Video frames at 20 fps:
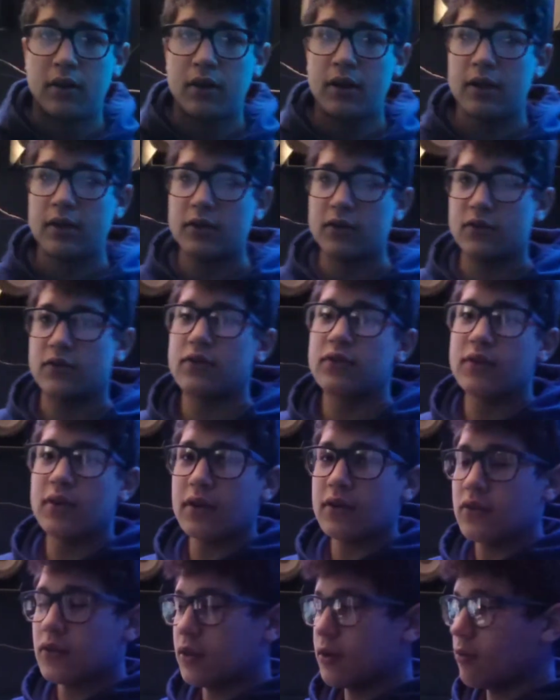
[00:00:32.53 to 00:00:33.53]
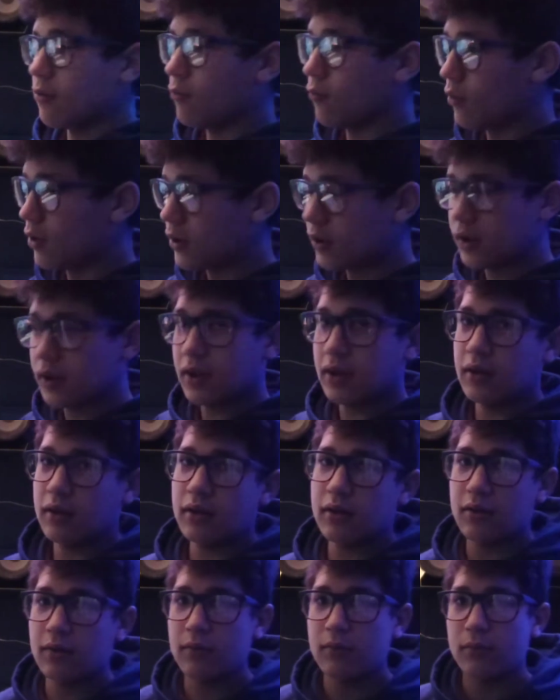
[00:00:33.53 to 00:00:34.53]
He just does it really
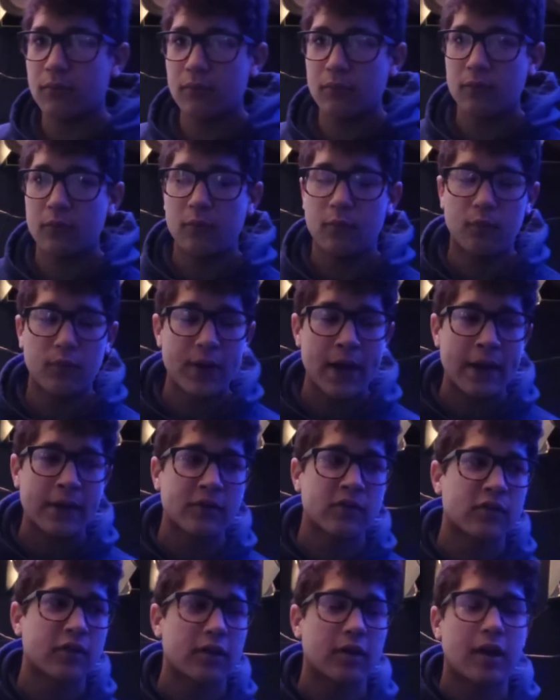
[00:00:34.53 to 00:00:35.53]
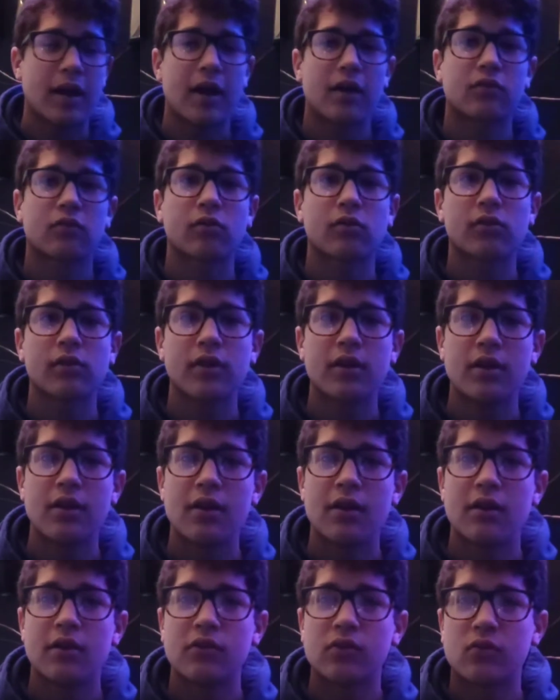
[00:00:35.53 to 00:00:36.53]
fast and naturally,
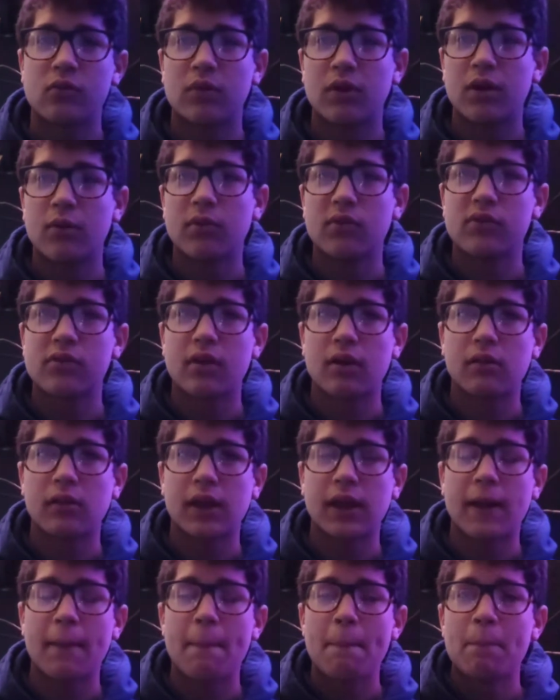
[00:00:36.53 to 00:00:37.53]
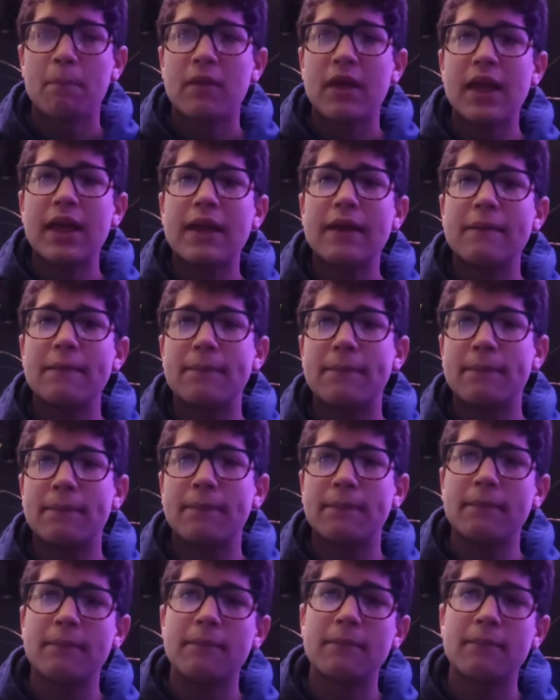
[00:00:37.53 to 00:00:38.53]
so it would sound like
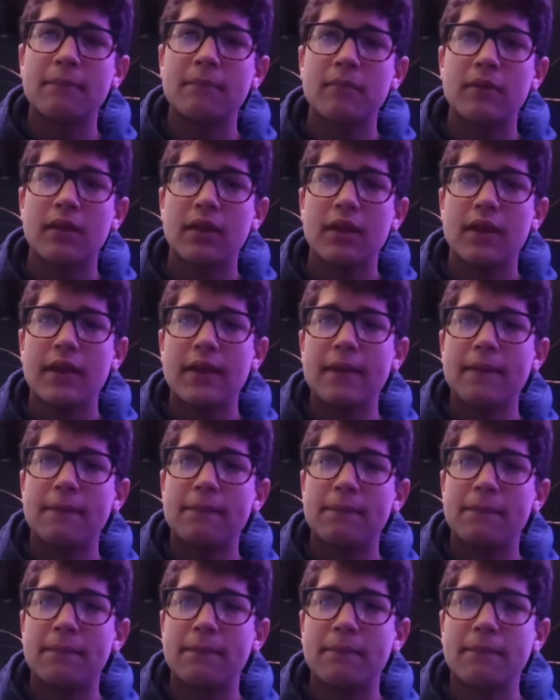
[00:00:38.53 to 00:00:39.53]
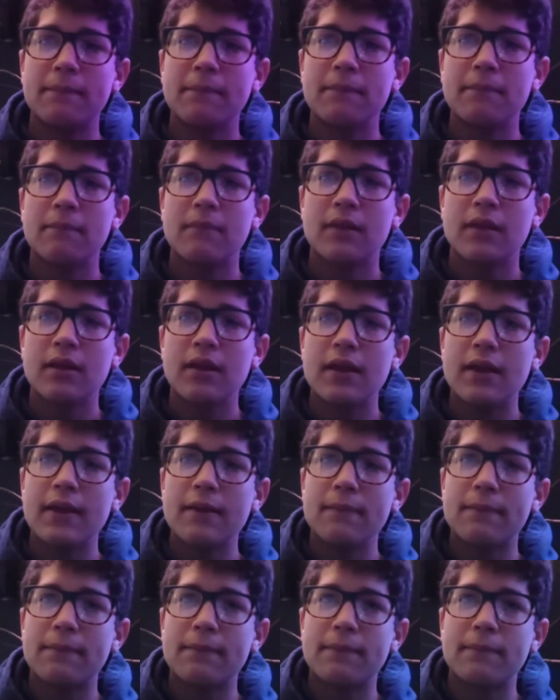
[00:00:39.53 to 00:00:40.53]
Avuum, Avuum,
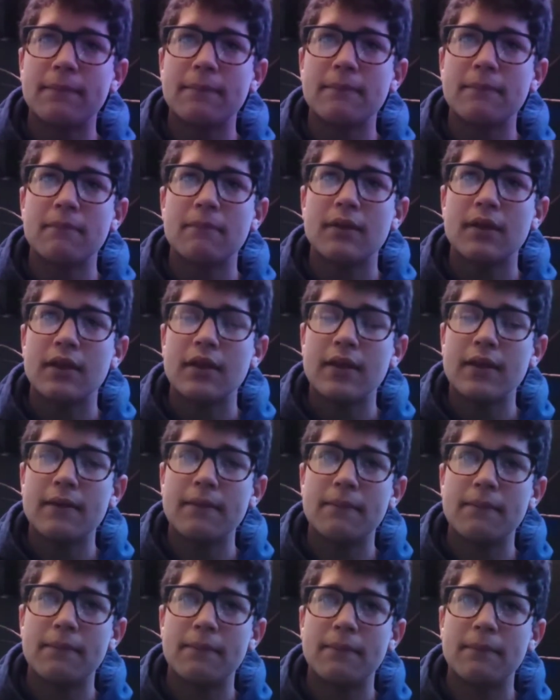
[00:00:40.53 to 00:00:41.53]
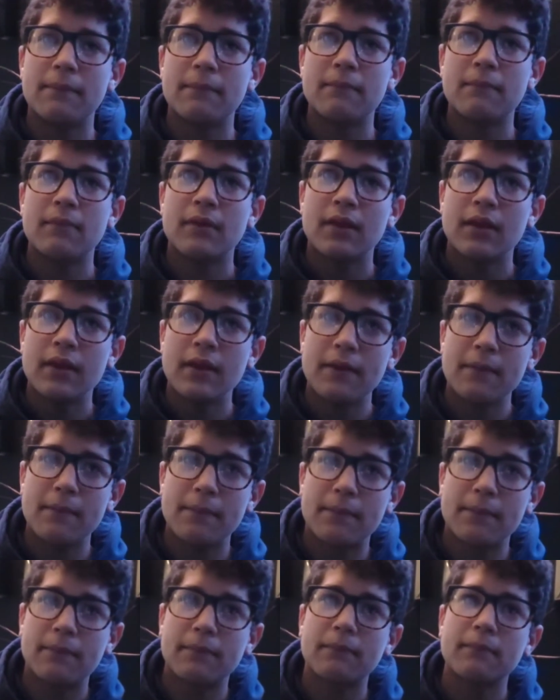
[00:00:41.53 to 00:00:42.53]
Avuum, Avuum,
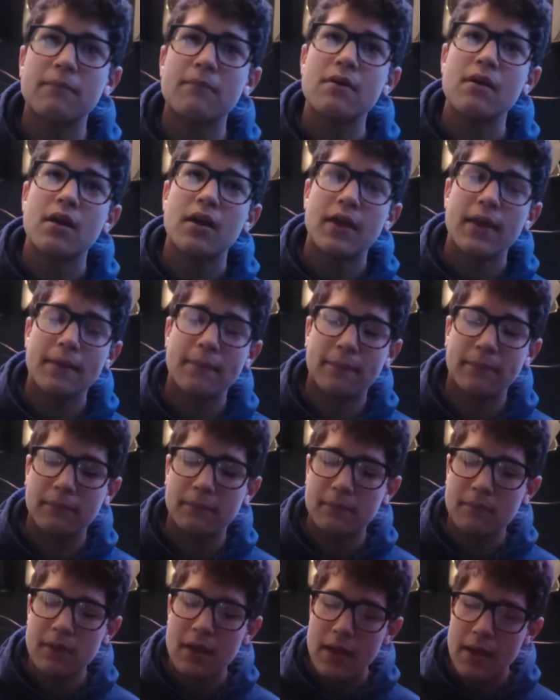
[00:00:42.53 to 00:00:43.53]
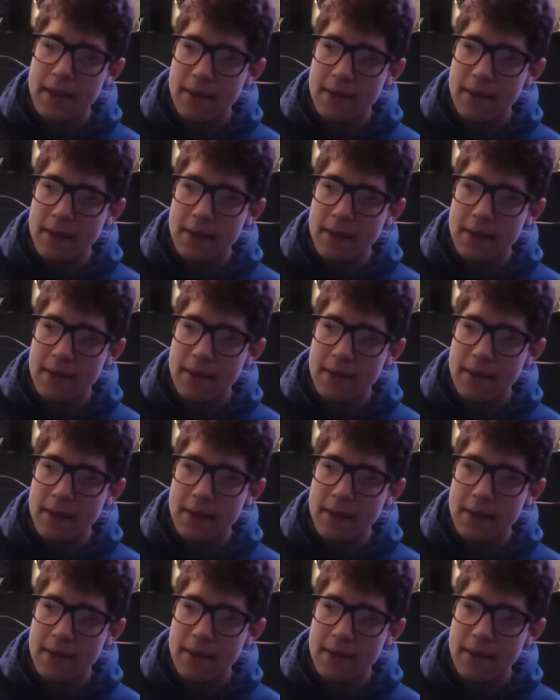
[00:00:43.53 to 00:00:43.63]
Avuum, Avuum,